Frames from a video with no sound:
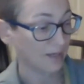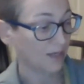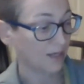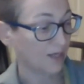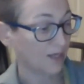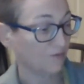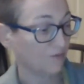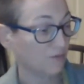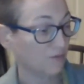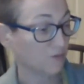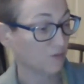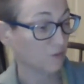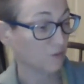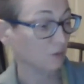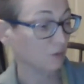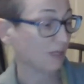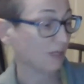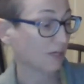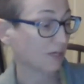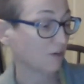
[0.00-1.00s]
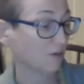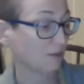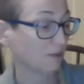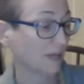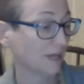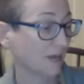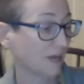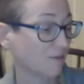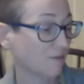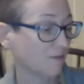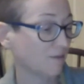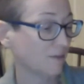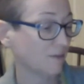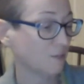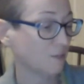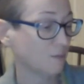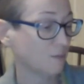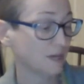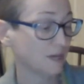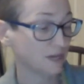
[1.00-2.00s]
If you don't like your life, it's
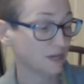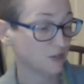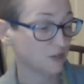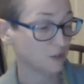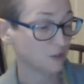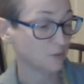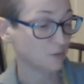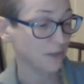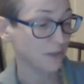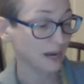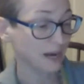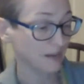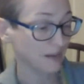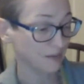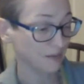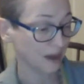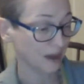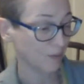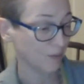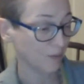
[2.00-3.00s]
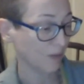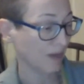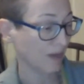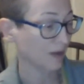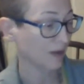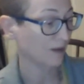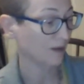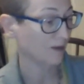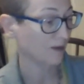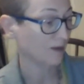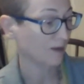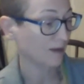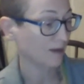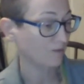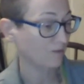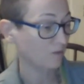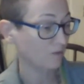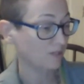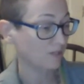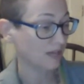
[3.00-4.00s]
because you made it that way. If
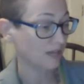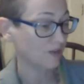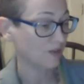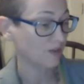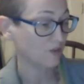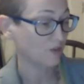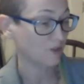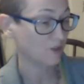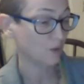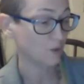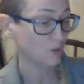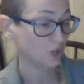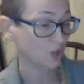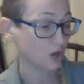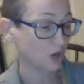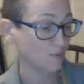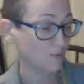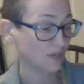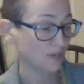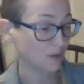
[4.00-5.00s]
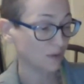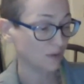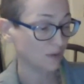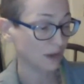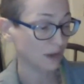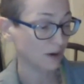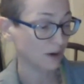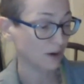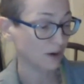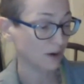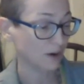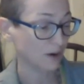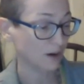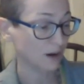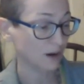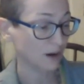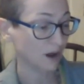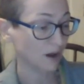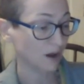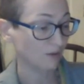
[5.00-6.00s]
you say there's no jobs out there,
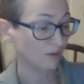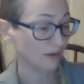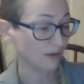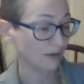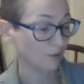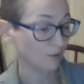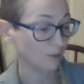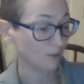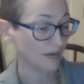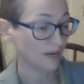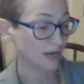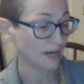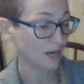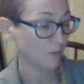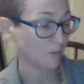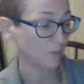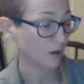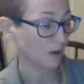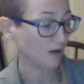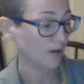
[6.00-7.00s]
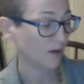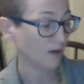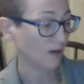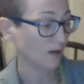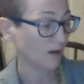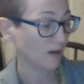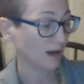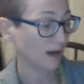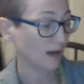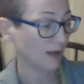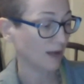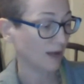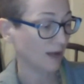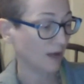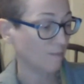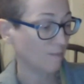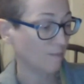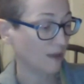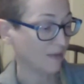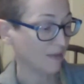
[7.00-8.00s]
I'll never meet anyone, I can't
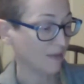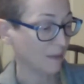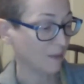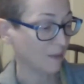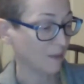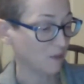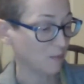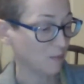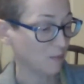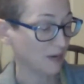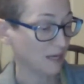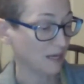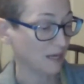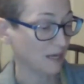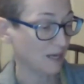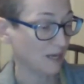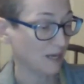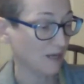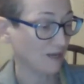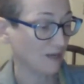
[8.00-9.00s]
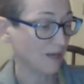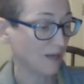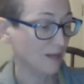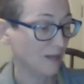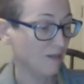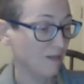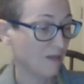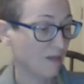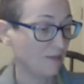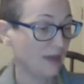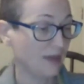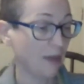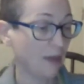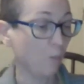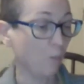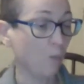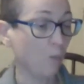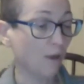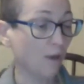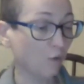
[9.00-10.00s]
make that much money, then that
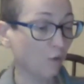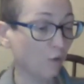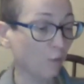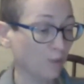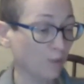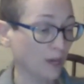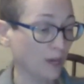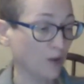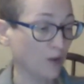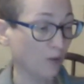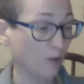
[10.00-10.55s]
will be your